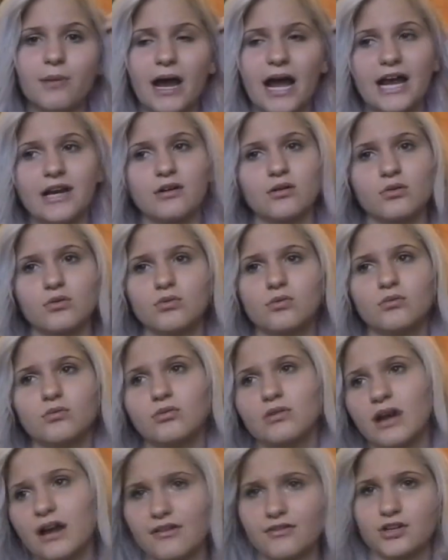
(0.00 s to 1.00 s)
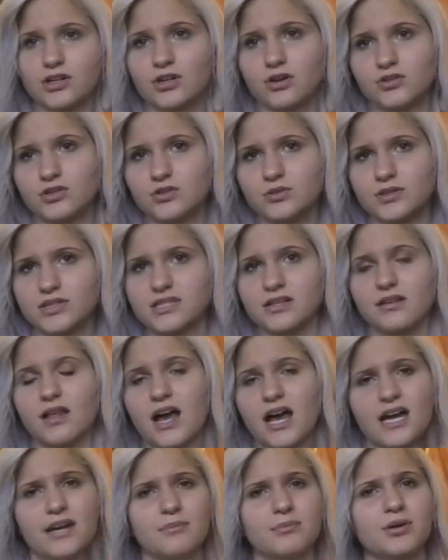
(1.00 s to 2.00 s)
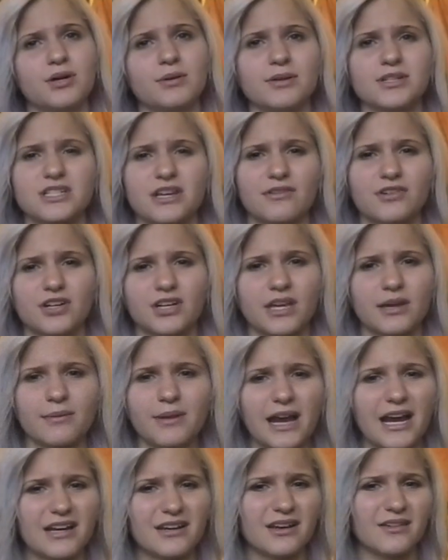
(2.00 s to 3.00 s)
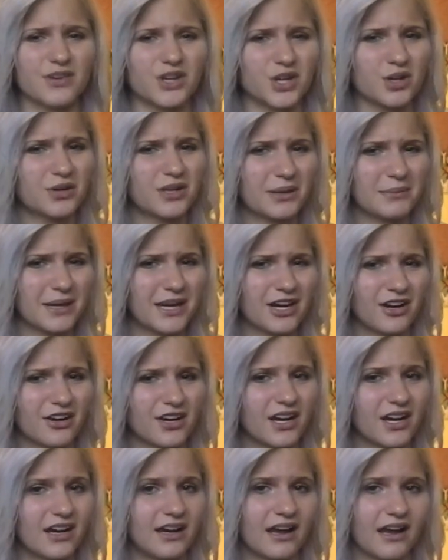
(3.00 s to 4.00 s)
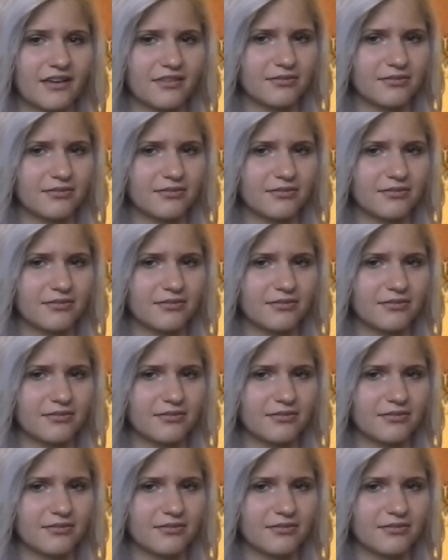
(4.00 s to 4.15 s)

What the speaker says: I don't ever go to a salon pretty much ever I never go to get my hair cut.